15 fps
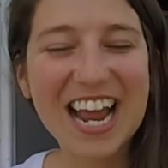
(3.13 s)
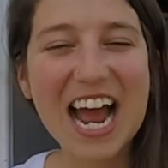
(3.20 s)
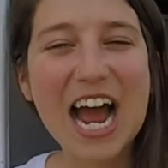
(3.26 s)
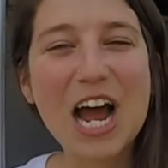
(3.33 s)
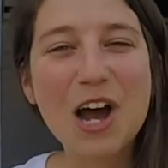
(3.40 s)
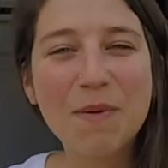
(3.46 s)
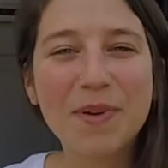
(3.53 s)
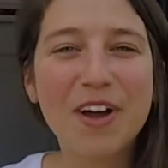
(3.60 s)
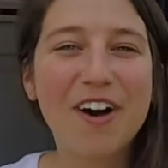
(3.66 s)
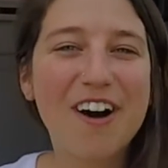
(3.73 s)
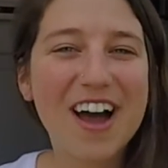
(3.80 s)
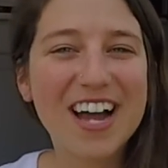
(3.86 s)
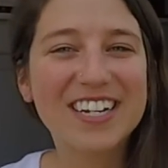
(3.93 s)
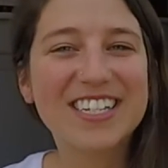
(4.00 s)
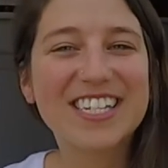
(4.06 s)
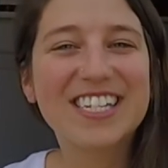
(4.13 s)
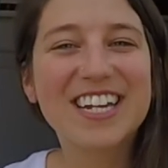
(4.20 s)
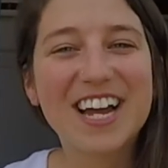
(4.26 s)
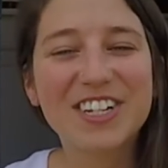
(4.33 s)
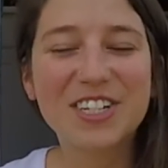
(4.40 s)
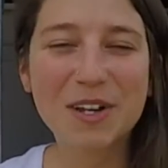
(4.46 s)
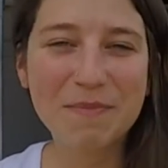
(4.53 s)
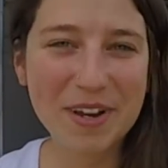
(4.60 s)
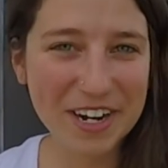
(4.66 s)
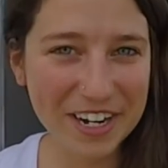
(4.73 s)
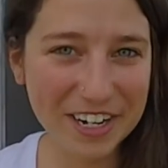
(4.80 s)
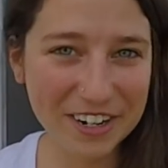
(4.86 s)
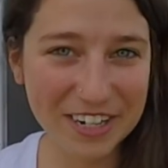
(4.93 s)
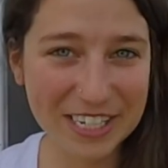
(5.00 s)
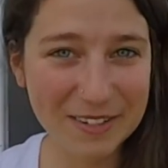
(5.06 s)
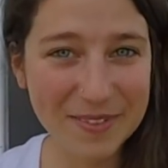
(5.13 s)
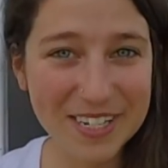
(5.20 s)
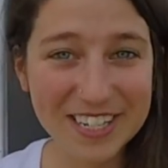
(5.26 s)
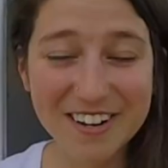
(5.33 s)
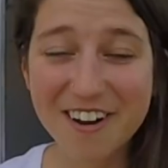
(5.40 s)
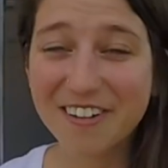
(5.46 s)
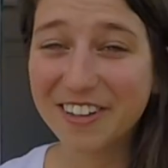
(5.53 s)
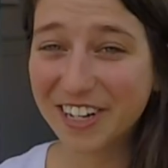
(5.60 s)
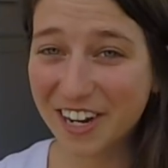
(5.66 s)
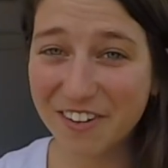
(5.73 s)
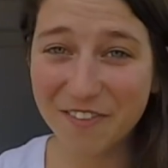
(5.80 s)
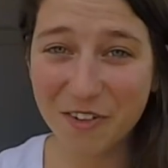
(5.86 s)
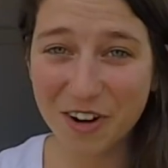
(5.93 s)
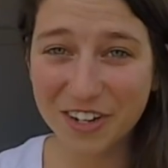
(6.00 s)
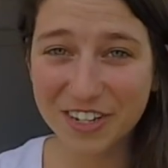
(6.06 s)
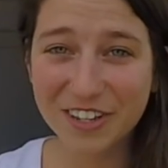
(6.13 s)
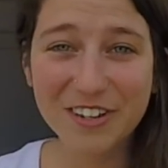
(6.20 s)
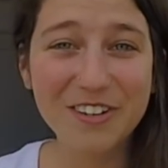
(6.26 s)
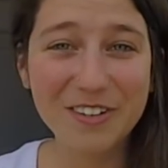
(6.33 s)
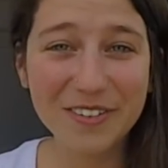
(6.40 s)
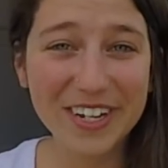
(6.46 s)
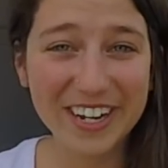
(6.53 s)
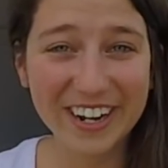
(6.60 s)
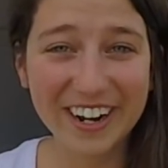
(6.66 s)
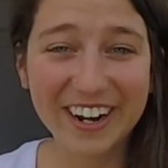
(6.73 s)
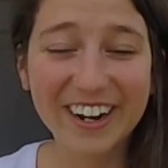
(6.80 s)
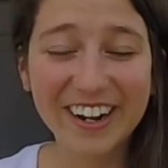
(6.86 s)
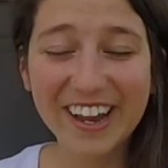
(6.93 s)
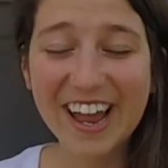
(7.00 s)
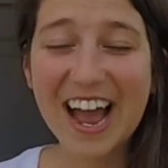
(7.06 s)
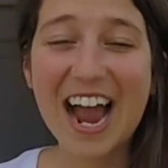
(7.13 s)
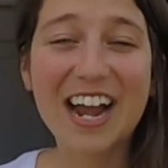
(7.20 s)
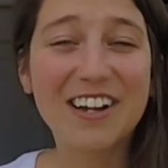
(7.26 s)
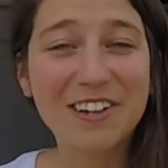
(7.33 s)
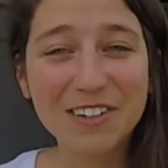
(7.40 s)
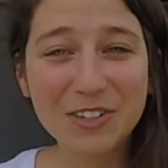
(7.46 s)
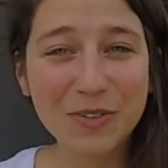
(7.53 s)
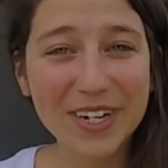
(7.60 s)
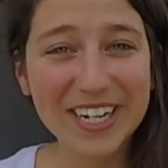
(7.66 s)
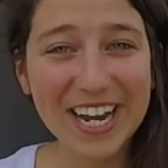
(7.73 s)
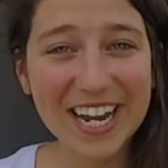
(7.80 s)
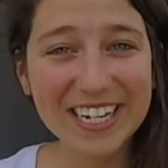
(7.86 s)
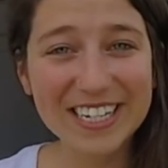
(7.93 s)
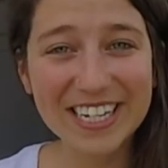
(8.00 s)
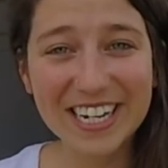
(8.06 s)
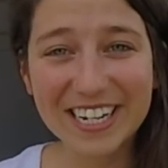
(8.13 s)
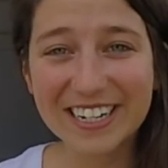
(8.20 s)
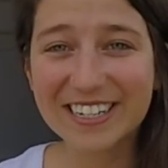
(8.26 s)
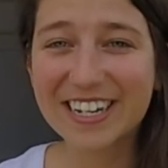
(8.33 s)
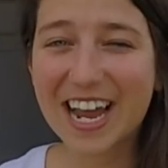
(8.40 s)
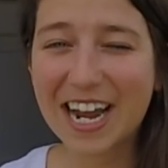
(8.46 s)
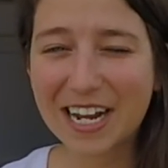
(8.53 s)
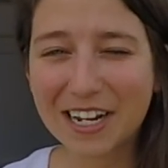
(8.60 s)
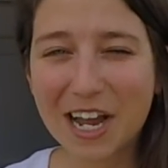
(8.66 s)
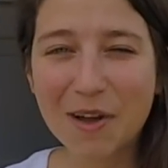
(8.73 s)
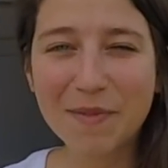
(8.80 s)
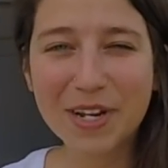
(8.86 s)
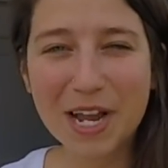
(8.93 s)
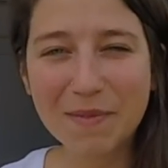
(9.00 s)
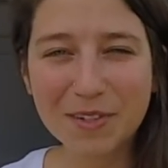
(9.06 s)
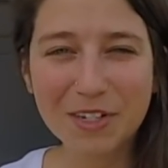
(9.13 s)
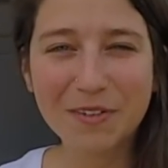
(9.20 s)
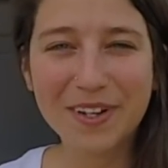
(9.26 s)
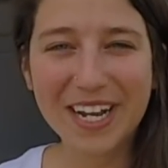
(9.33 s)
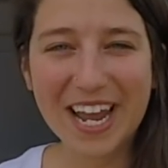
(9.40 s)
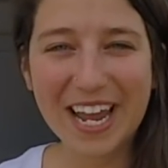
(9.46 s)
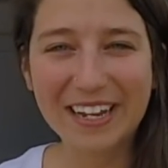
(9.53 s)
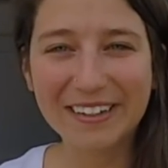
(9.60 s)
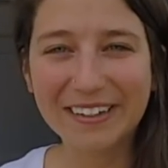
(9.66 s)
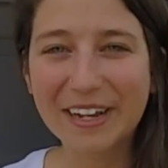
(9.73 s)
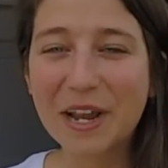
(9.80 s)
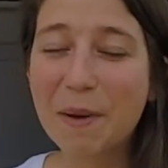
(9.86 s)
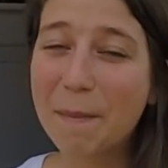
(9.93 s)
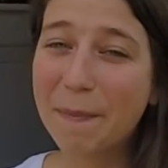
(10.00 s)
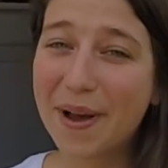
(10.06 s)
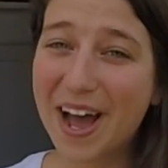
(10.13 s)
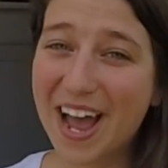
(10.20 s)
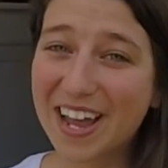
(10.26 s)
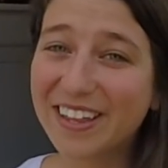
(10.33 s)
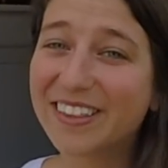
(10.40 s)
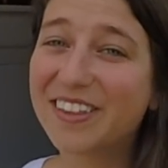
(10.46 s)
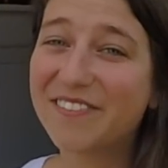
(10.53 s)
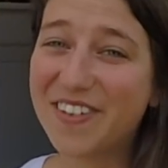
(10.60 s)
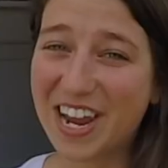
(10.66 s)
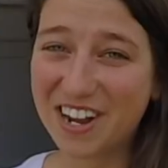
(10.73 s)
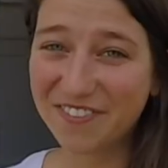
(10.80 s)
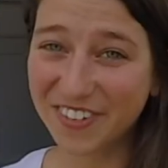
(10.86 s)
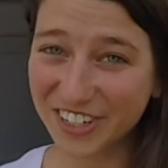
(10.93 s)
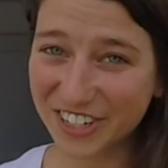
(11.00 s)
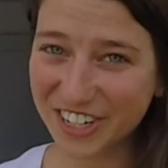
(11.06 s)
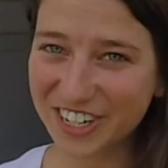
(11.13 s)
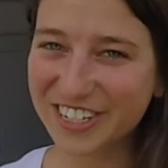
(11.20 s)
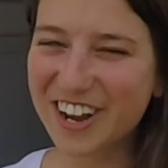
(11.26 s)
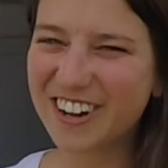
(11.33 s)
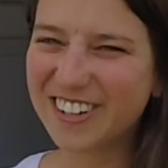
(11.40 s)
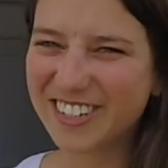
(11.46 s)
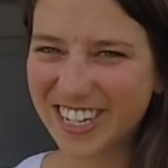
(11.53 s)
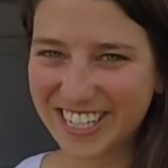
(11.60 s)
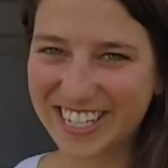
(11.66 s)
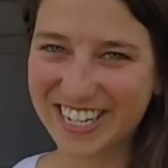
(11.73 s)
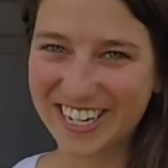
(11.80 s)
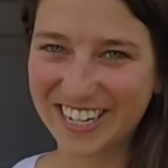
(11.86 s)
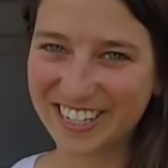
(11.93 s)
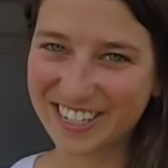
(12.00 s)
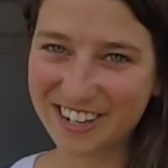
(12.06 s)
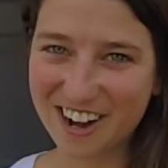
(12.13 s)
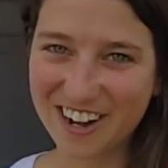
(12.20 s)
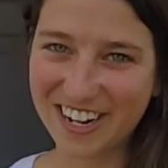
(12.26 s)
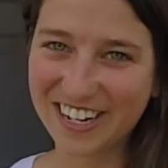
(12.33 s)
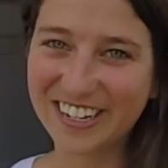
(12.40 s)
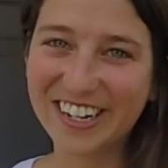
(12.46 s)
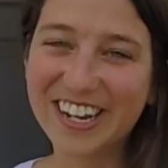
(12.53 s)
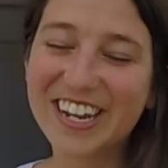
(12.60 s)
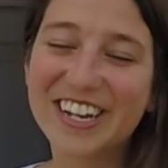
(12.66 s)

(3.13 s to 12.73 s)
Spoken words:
I hope y'all all had such a Merry Christmas and are looking forward to the new year. I know 2018 is kind of coming up to an end, but the van adventures are just getting started.